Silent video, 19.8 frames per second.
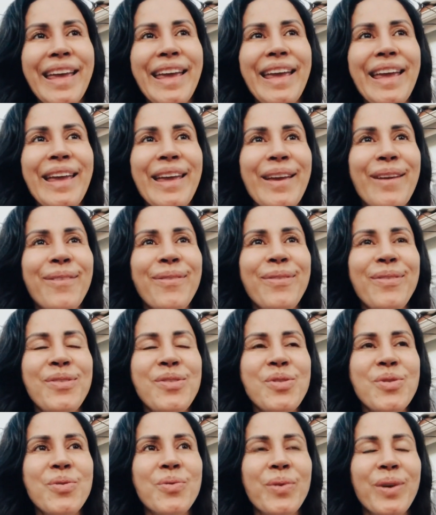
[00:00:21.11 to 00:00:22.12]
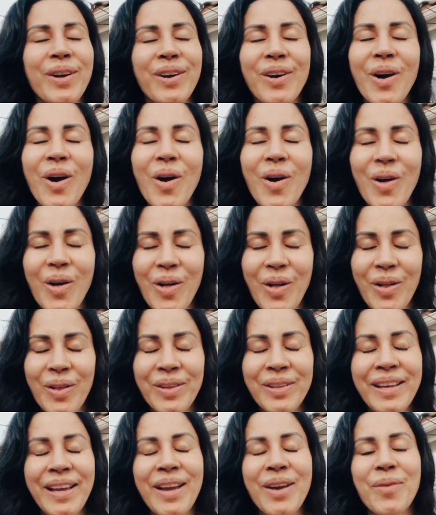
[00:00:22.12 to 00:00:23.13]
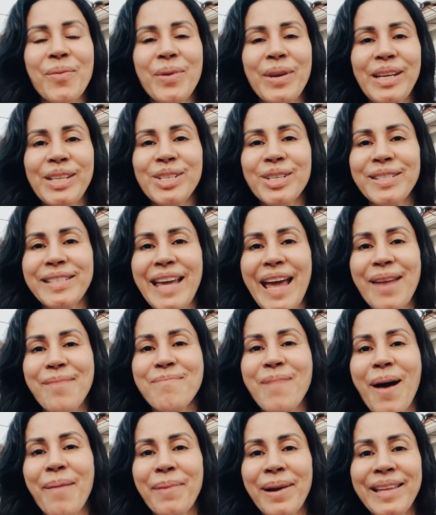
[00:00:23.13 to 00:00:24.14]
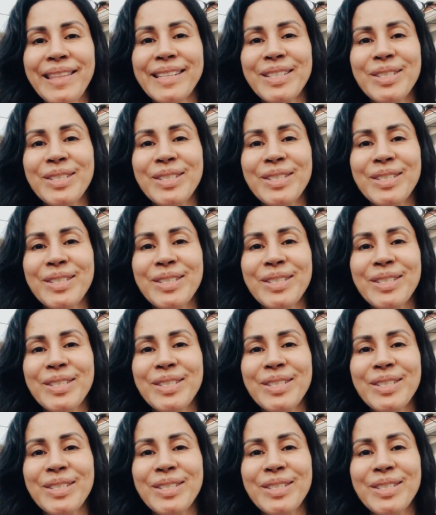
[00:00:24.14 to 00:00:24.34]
If you recall, we just had Mama in the